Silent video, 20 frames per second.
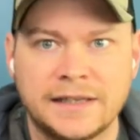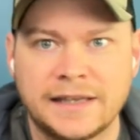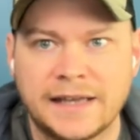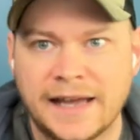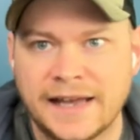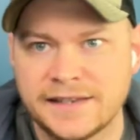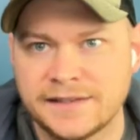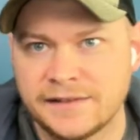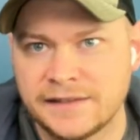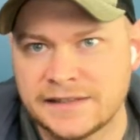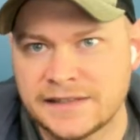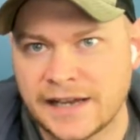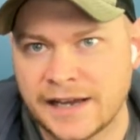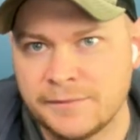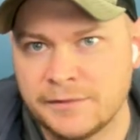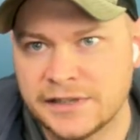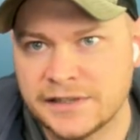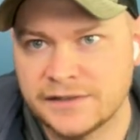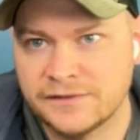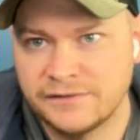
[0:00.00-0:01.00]
As of the time
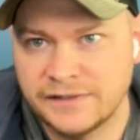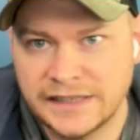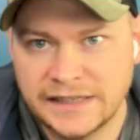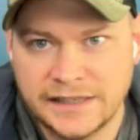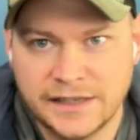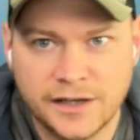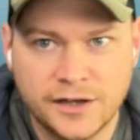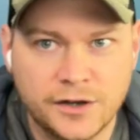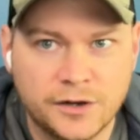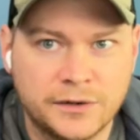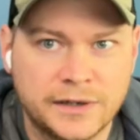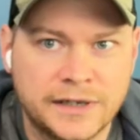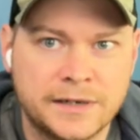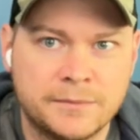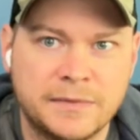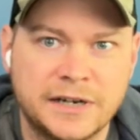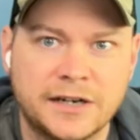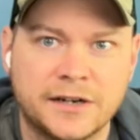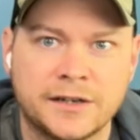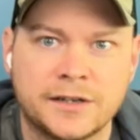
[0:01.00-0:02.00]
of this video, in
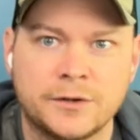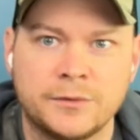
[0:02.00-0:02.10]
America,